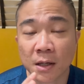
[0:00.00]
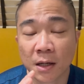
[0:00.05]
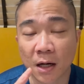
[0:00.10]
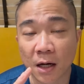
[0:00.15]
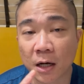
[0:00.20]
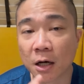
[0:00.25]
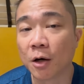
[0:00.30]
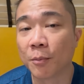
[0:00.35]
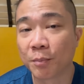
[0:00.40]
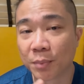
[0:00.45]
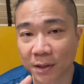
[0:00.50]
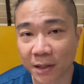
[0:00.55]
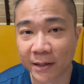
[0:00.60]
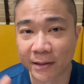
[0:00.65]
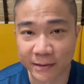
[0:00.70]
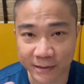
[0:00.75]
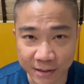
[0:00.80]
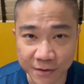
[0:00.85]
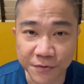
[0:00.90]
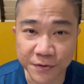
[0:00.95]
are
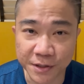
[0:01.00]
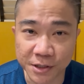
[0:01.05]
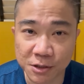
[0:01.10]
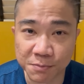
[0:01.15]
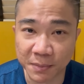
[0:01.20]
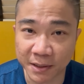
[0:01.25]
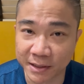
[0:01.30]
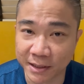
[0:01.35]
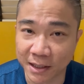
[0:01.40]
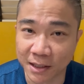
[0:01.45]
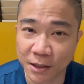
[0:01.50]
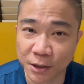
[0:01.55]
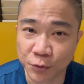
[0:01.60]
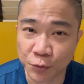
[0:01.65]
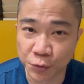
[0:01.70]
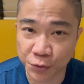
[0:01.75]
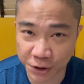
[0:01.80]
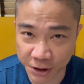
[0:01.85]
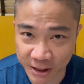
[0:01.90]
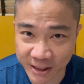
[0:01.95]
applied in this particular
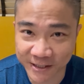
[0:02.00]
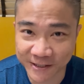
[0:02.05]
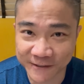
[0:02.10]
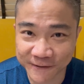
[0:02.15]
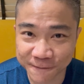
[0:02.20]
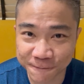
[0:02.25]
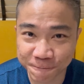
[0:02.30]
routine.